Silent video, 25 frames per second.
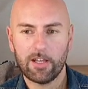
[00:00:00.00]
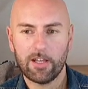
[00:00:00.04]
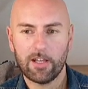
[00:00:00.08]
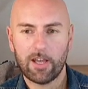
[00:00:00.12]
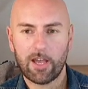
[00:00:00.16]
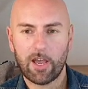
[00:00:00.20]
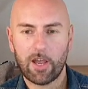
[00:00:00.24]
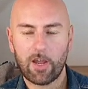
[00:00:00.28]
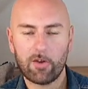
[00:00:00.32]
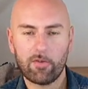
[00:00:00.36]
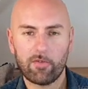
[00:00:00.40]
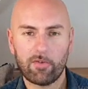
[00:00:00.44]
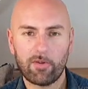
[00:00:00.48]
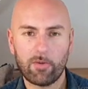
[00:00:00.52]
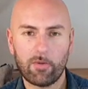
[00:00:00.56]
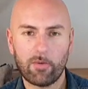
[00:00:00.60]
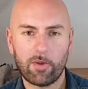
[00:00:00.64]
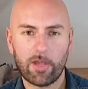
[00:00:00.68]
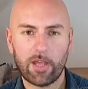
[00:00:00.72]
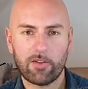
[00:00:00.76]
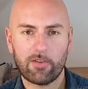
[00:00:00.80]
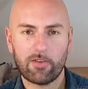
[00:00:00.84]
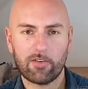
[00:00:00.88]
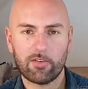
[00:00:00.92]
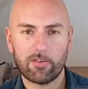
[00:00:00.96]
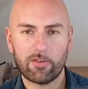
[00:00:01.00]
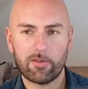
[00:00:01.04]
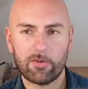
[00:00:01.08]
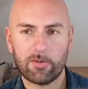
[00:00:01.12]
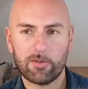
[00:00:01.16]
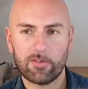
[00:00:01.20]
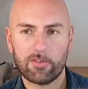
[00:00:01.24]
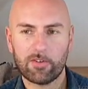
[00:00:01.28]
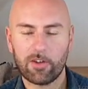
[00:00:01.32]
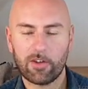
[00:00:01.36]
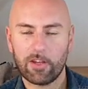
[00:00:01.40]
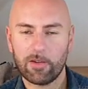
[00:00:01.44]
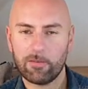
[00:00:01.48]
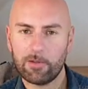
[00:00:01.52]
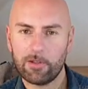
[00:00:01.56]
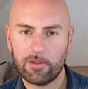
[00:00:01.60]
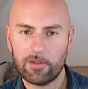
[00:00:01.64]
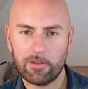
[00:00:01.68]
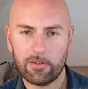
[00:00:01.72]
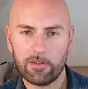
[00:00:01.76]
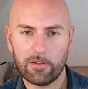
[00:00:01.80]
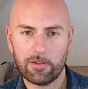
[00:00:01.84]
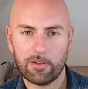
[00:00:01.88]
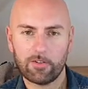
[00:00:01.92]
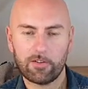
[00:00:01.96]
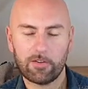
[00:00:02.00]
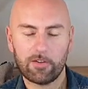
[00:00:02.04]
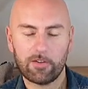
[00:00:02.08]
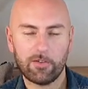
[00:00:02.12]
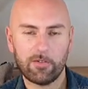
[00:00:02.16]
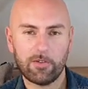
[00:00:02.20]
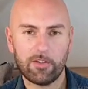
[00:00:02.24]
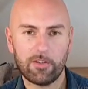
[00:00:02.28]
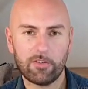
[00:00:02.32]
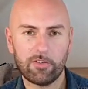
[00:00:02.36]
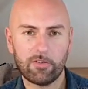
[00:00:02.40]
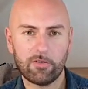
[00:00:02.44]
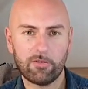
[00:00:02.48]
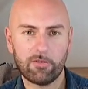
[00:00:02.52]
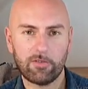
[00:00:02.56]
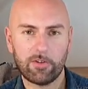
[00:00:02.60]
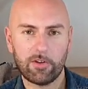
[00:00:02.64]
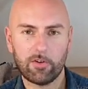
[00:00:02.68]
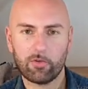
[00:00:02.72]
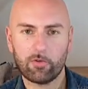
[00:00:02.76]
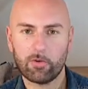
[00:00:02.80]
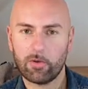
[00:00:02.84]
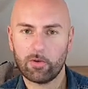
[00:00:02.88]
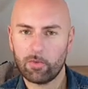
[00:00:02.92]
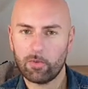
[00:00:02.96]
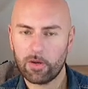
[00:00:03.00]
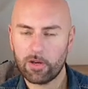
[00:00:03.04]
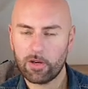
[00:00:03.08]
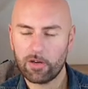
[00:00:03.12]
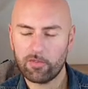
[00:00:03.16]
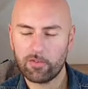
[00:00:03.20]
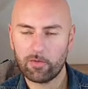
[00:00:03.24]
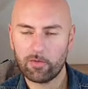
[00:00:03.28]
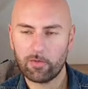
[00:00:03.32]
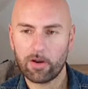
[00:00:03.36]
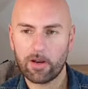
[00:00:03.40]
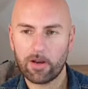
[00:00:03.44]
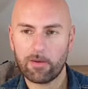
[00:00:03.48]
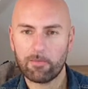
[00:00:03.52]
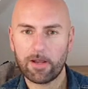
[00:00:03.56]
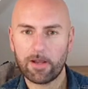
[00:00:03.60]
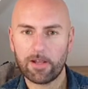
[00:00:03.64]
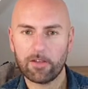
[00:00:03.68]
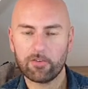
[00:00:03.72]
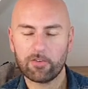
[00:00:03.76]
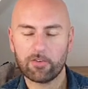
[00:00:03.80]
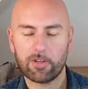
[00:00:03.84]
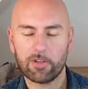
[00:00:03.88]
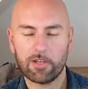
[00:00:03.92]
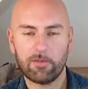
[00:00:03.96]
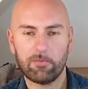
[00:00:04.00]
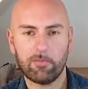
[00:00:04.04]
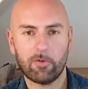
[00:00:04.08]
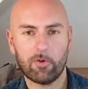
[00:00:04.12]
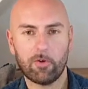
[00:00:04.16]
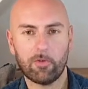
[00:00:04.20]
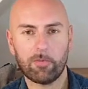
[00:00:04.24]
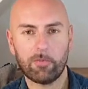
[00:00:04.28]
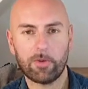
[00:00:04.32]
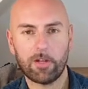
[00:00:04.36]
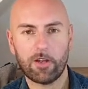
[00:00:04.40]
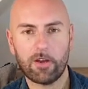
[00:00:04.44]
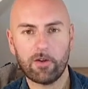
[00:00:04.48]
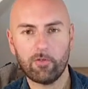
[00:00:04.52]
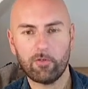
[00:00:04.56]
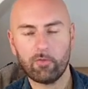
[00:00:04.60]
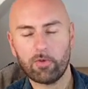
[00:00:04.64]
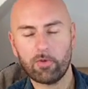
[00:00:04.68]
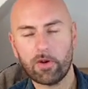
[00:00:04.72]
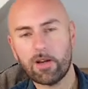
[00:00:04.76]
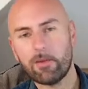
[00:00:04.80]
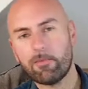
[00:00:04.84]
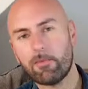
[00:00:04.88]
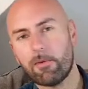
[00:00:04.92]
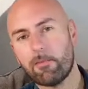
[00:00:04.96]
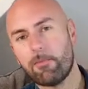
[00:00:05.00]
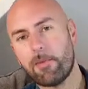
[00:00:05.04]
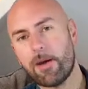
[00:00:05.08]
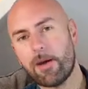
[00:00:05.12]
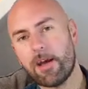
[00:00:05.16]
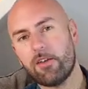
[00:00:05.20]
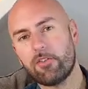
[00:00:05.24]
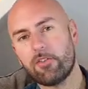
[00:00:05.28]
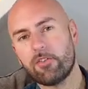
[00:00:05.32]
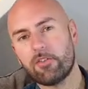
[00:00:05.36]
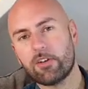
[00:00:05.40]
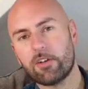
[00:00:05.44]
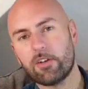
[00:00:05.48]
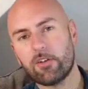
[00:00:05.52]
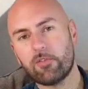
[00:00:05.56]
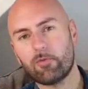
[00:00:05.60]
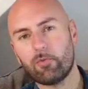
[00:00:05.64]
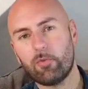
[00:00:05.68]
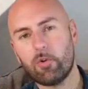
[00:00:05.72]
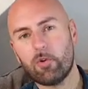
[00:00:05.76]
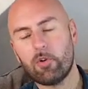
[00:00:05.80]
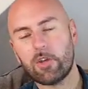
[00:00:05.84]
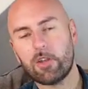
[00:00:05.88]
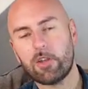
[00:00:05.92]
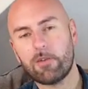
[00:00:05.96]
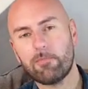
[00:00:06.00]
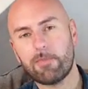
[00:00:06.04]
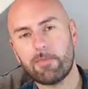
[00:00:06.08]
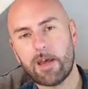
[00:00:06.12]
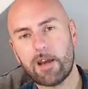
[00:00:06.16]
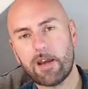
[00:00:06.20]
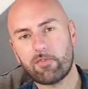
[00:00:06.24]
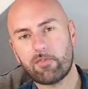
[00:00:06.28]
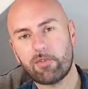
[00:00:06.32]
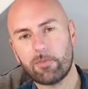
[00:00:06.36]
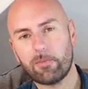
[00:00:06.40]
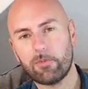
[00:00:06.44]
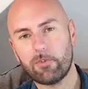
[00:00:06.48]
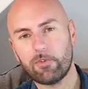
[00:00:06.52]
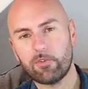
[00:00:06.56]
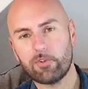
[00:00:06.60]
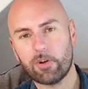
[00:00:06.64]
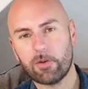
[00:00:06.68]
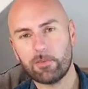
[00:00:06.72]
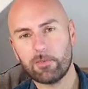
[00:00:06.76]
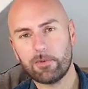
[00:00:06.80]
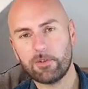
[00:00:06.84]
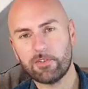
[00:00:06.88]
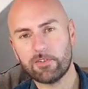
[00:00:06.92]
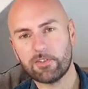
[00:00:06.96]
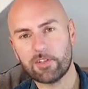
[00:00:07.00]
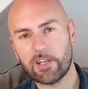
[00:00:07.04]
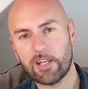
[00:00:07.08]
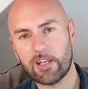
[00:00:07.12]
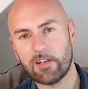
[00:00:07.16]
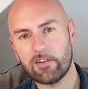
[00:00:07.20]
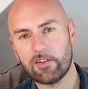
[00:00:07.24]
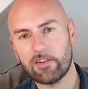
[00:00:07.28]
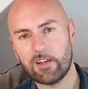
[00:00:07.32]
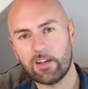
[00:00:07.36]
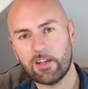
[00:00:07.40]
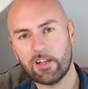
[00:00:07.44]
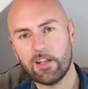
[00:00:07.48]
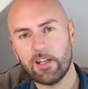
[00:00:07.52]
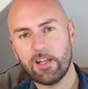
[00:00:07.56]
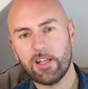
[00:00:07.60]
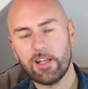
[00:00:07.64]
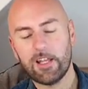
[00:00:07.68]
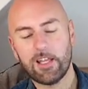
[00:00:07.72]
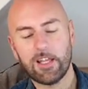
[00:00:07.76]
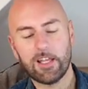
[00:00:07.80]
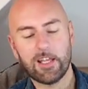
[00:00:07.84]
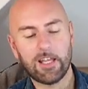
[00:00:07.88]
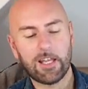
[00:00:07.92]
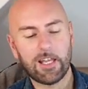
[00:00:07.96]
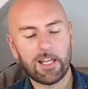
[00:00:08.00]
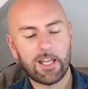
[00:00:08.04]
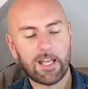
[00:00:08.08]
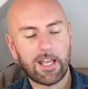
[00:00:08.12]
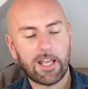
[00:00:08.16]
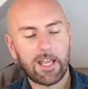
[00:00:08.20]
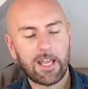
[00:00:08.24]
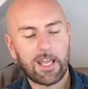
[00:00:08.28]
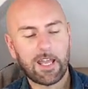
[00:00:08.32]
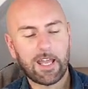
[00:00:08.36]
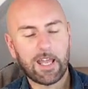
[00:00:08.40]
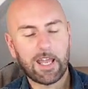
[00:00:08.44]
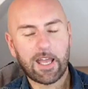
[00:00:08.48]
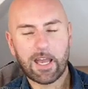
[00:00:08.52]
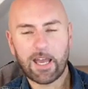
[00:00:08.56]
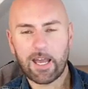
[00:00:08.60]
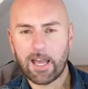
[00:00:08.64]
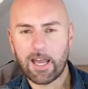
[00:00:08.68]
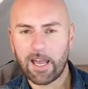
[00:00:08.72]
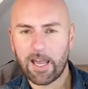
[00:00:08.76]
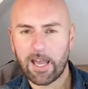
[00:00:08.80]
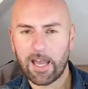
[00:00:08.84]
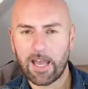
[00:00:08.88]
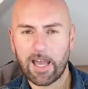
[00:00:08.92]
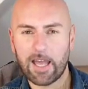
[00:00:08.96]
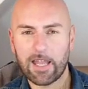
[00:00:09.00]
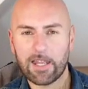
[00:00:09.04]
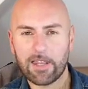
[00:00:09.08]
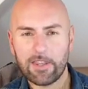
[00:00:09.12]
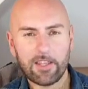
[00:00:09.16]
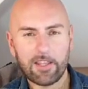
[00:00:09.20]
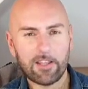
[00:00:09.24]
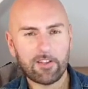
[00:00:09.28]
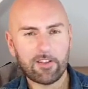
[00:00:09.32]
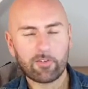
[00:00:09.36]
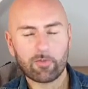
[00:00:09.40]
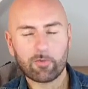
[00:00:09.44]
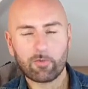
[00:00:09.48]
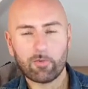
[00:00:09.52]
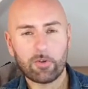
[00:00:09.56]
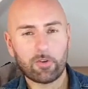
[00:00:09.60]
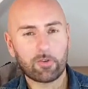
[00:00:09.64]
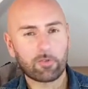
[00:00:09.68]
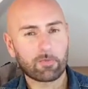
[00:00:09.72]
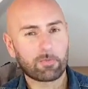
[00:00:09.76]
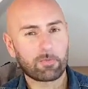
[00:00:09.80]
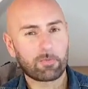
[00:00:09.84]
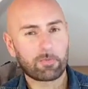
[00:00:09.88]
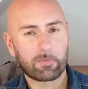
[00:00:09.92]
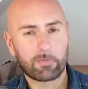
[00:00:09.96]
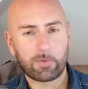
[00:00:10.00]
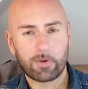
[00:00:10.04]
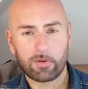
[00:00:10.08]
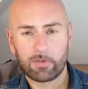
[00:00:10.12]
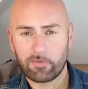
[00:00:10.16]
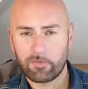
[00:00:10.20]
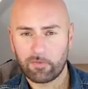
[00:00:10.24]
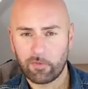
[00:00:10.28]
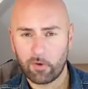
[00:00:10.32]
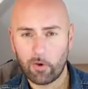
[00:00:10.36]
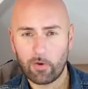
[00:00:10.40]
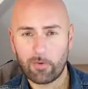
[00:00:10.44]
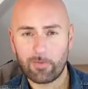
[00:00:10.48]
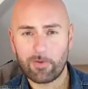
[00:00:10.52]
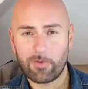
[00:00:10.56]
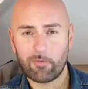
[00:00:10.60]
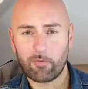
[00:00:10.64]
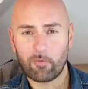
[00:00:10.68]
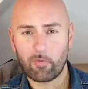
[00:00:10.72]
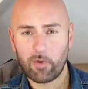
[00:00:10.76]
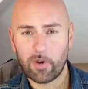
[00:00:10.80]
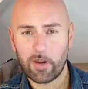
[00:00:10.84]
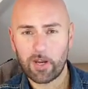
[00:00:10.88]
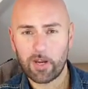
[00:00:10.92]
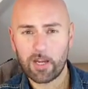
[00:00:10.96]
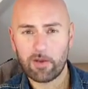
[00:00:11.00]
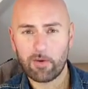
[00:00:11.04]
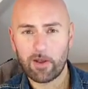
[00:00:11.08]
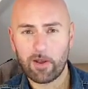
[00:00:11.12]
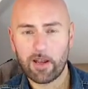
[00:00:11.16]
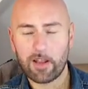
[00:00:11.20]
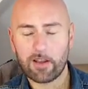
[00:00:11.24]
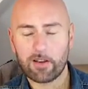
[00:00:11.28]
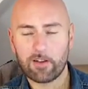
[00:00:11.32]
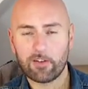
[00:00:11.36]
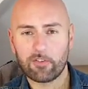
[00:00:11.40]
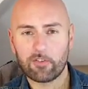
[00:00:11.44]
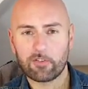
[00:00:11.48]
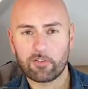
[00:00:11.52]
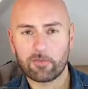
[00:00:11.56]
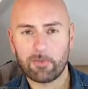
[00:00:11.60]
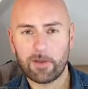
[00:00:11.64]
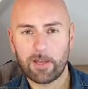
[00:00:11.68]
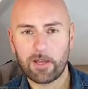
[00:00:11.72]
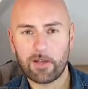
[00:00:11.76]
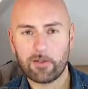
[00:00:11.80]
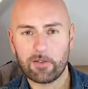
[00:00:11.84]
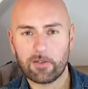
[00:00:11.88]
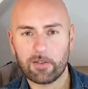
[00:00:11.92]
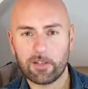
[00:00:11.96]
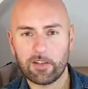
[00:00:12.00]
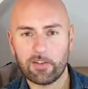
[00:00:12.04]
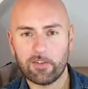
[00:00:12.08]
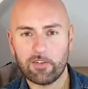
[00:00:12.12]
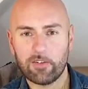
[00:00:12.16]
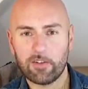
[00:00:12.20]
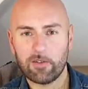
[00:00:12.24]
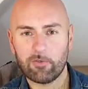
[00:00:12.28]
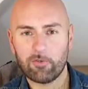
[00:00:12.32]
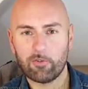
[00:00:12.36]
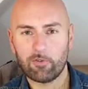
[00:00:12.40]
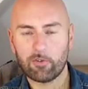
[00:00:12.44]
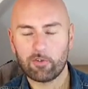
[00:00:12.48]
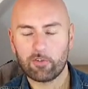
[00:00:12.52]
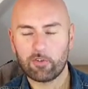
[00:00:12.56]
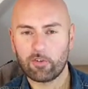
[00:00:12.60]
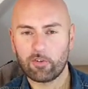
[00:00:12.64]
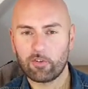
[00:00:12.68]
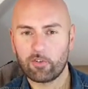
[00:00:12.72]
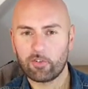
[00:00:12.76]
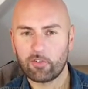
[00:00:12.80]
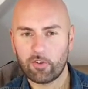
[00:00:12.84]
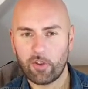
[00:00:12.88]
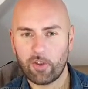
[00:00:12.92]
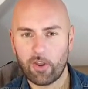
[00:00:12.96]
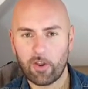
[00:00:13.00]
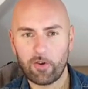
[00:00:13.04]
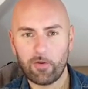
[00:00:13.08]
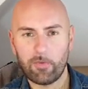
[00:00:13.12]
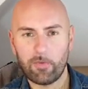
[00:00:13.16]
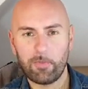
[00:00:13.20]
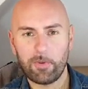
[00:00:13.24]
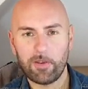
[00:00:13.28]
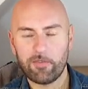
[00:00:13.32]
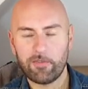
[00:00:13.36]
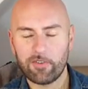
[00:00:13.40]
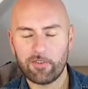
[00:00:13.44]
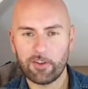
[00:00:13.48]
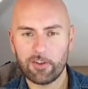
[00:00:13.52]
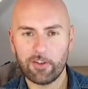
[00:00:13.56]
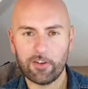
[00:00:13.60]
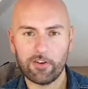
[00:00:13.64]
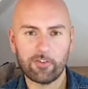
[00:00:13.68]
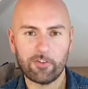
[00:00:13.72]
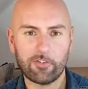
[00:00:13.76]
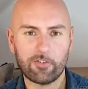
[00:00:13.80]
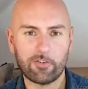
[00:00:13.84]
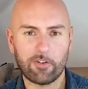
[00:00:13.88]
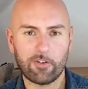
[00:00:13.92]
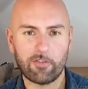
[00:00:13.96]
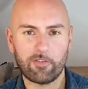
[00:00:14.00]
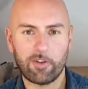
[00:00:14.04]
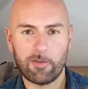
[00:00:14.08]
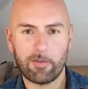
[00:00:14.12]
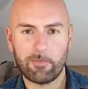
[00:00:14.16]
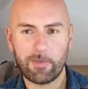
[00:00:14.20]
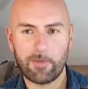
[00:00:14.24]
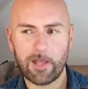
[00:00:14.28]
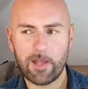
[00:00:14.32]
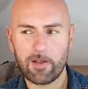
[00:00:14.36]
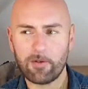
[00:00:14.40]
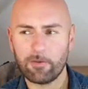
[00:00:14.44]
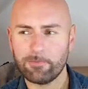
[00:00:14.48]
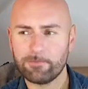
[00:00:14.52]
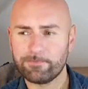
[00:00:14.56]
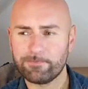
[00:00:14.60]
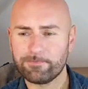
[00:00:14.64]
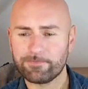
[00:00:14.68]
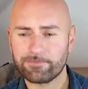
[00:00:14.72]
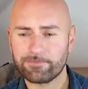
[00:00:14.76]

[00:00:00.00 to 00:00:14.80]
hopefully we'll get to a time in the not too distant future we won't have to wear our masks anymore. But I was wearing my mask and I was walking back from the shopping centre, and this was performing really well. I could smell this, and it was just a soapy version of Le Mal.